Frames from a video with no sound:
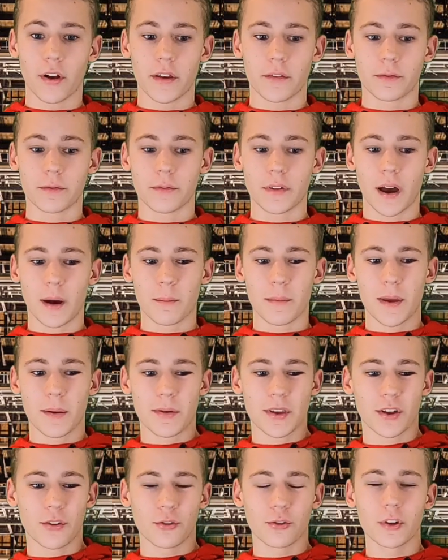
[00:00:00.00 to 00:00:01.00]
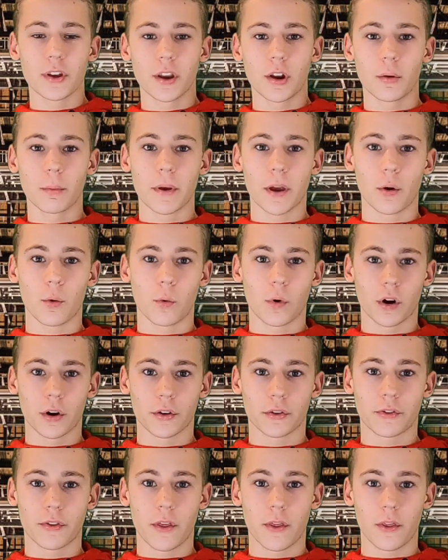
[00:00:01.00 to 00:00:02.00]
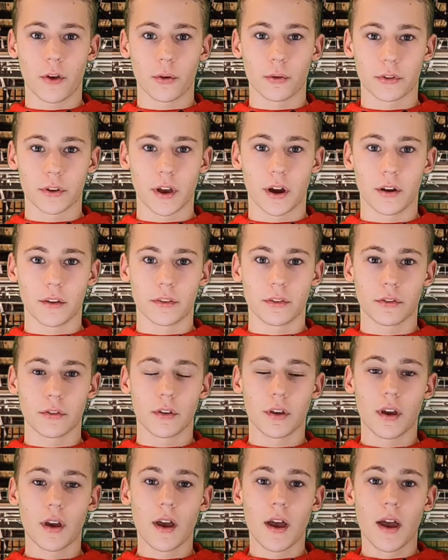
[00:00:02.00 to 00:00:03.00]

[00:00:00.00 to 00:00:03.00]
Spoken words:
if not maybe a little bit worse than those guns.